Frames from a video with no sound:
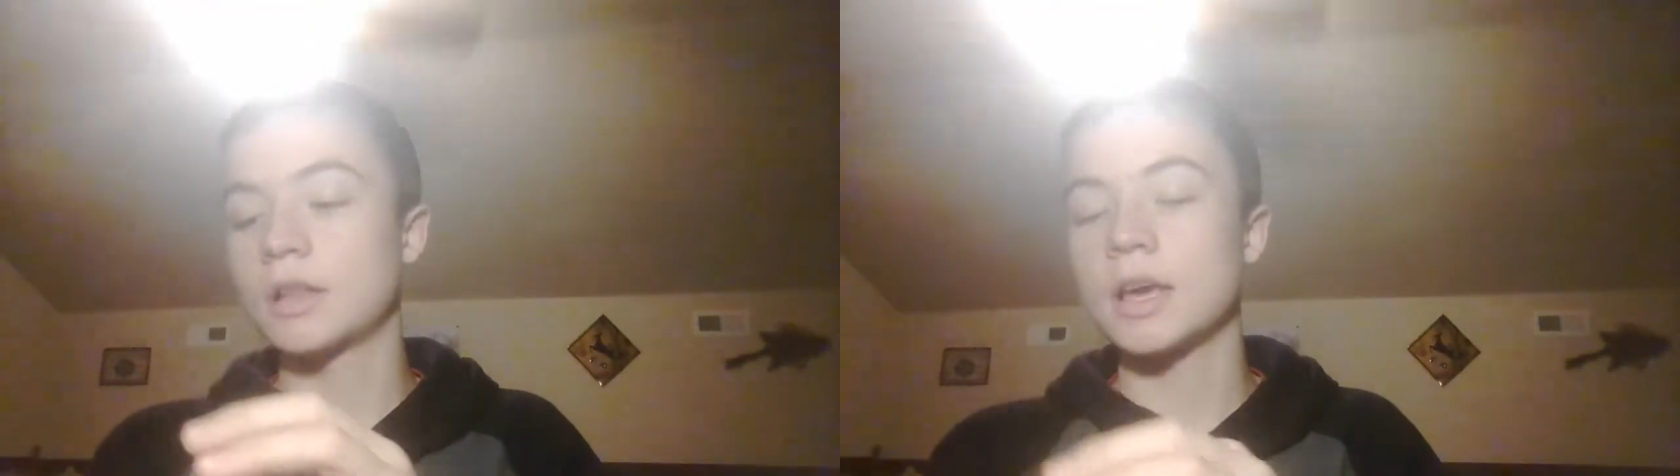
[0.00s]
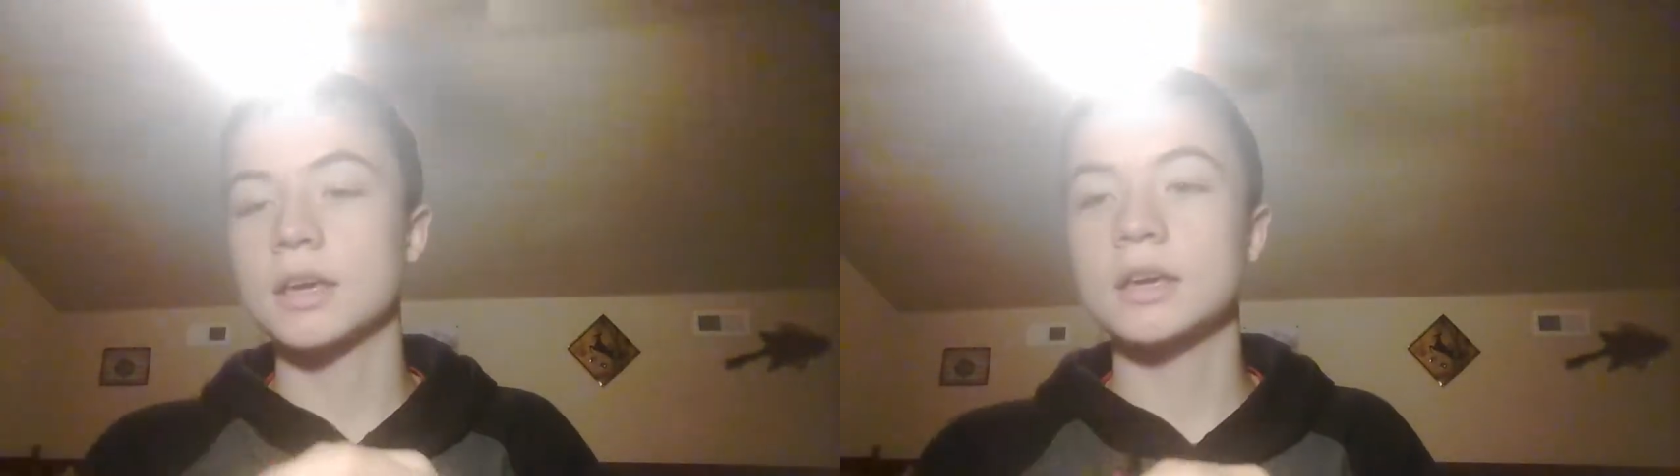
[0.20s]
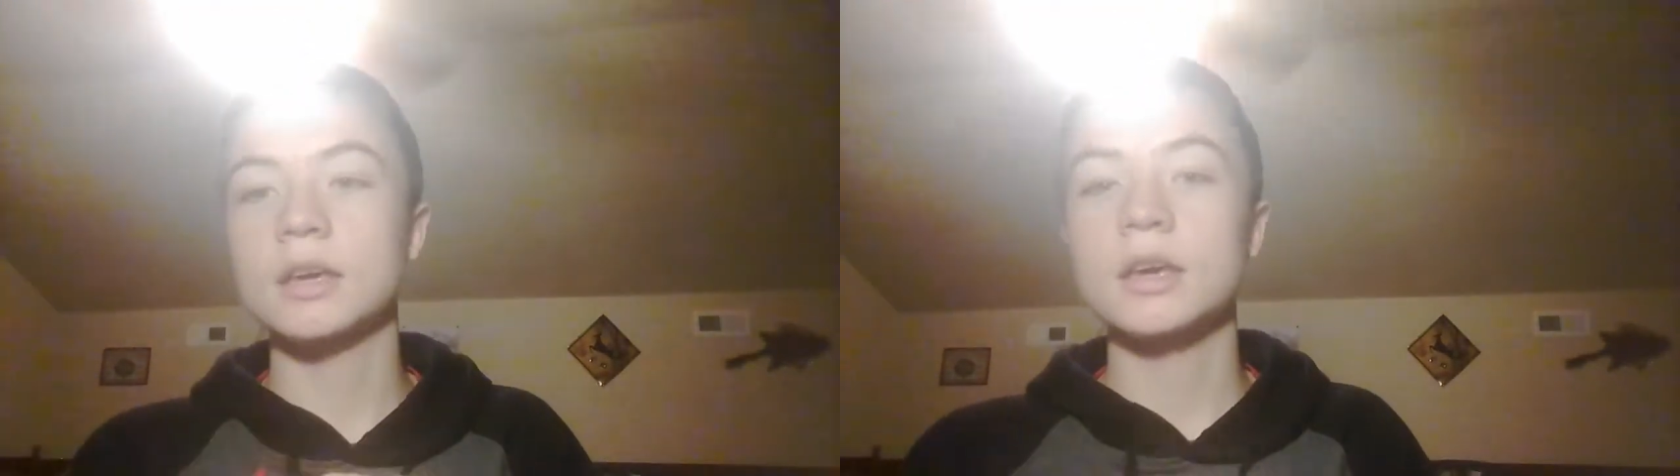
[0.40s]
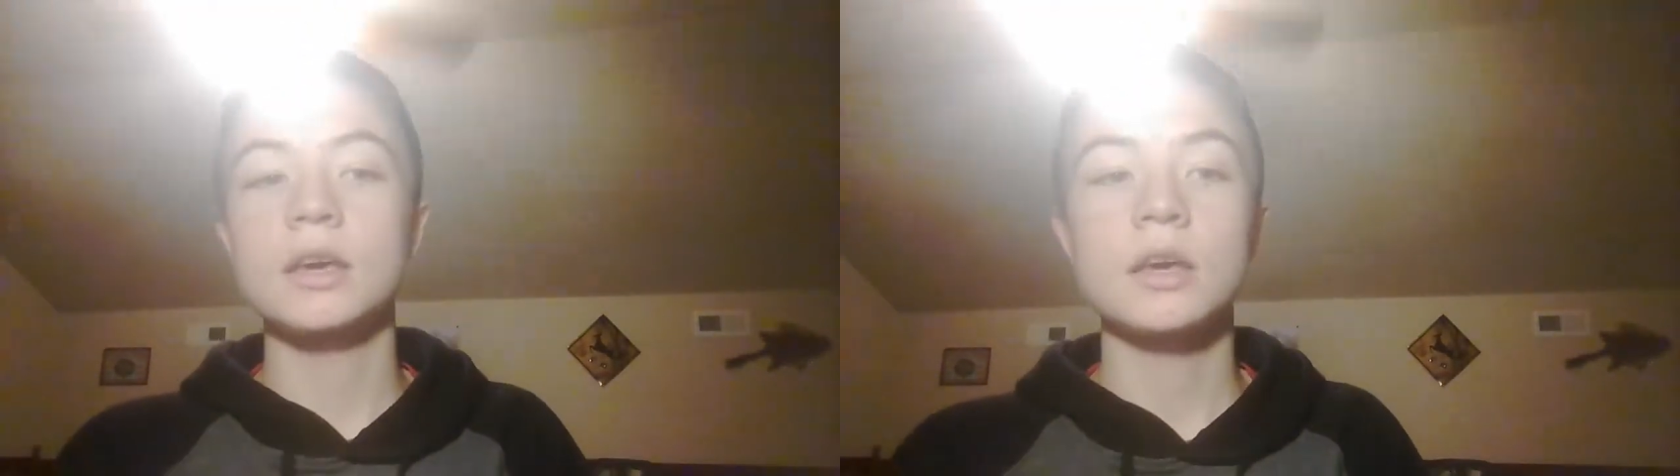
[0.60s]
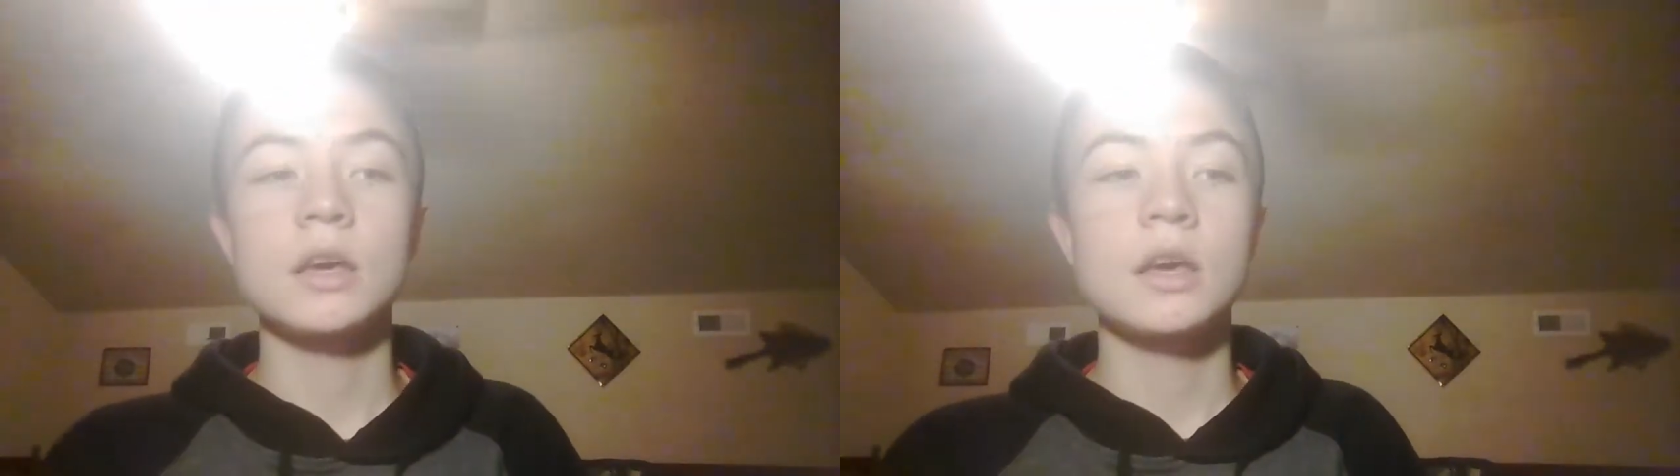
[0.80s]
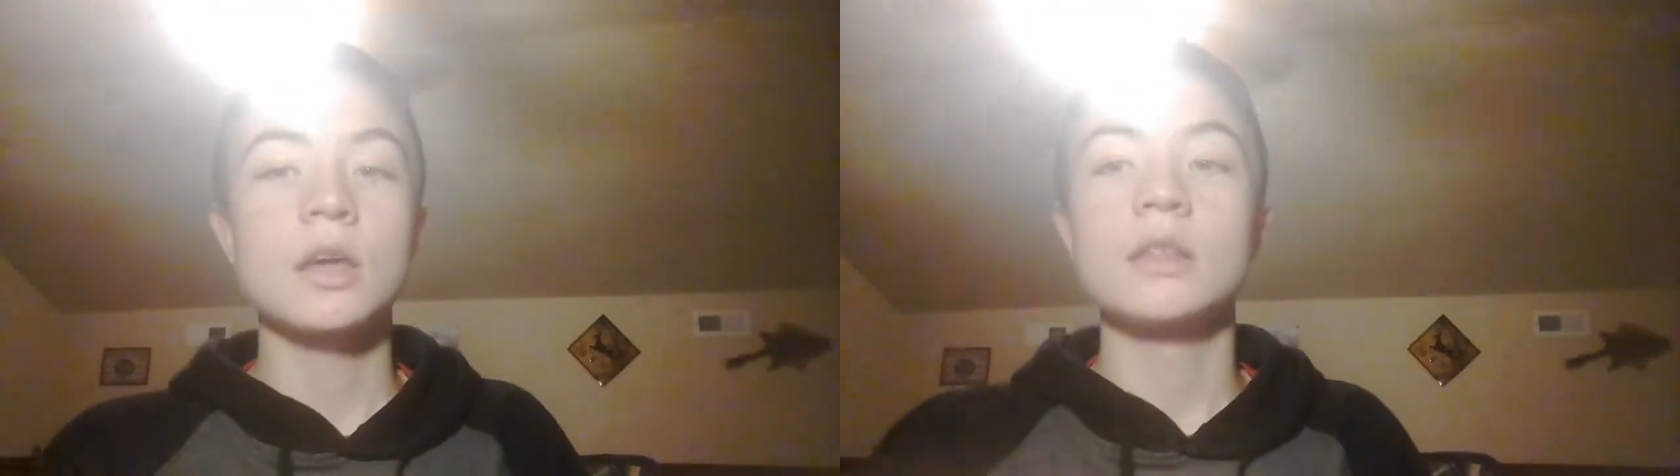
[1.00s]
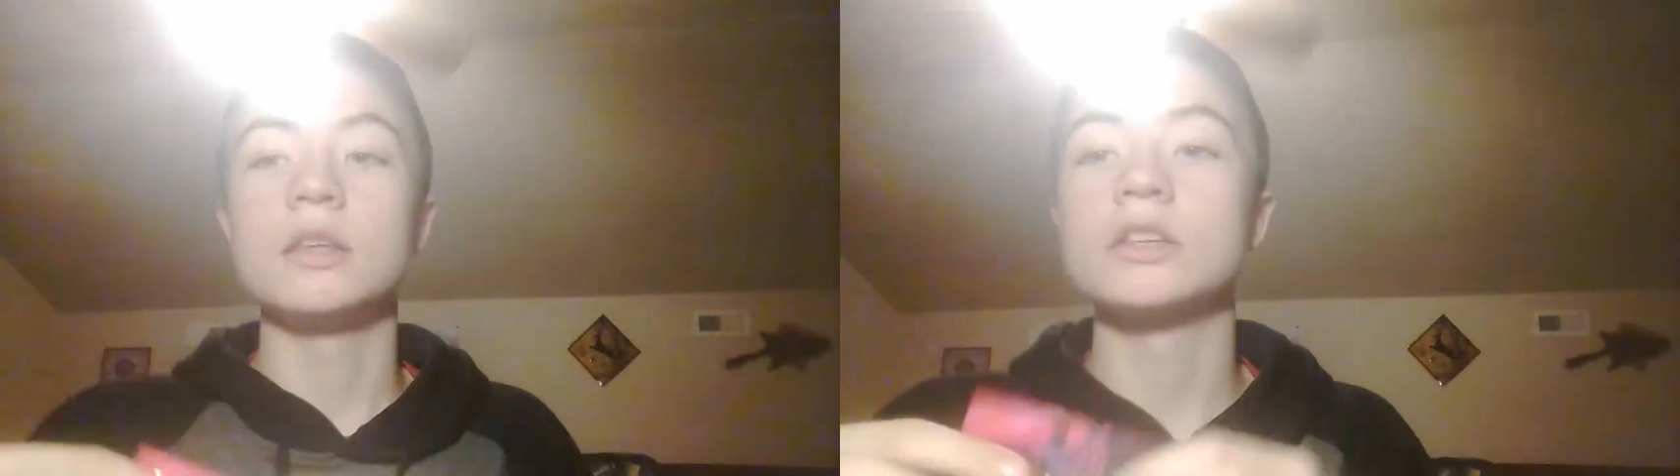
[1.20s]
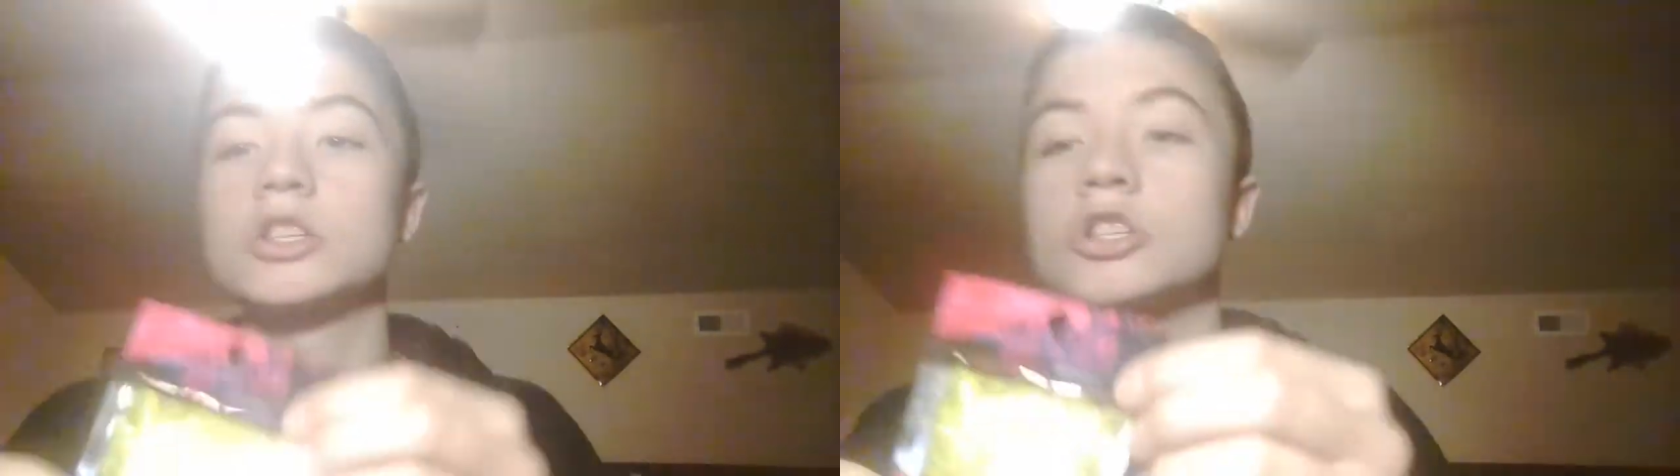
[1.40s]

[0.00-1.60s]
like these